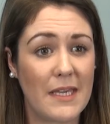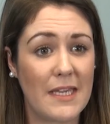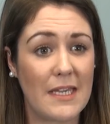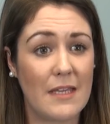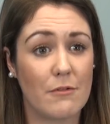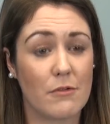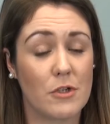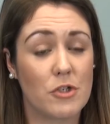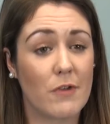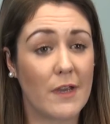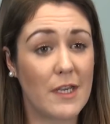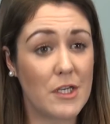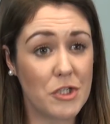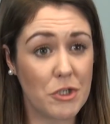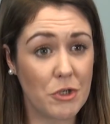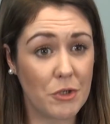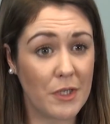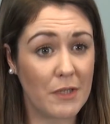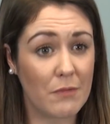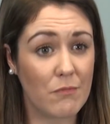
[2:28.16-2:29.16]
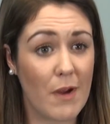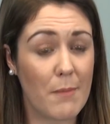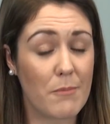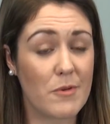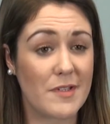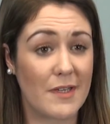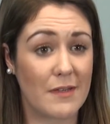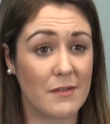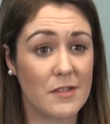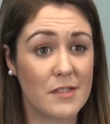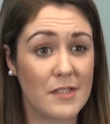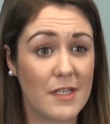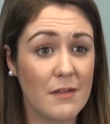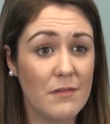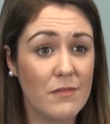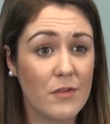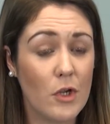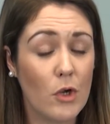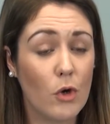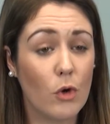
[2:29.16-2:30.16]
either a trade union
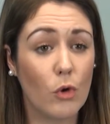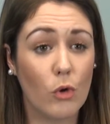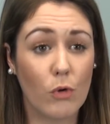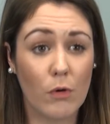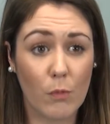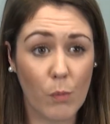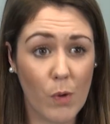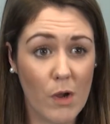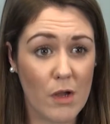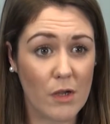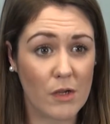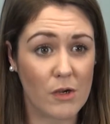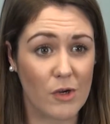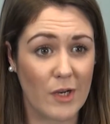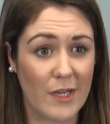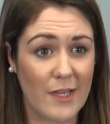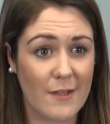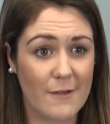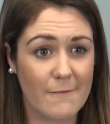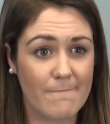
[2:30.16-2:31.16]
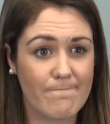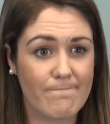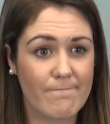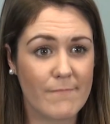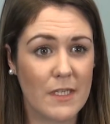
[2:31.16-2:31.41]
representative or a work colleague.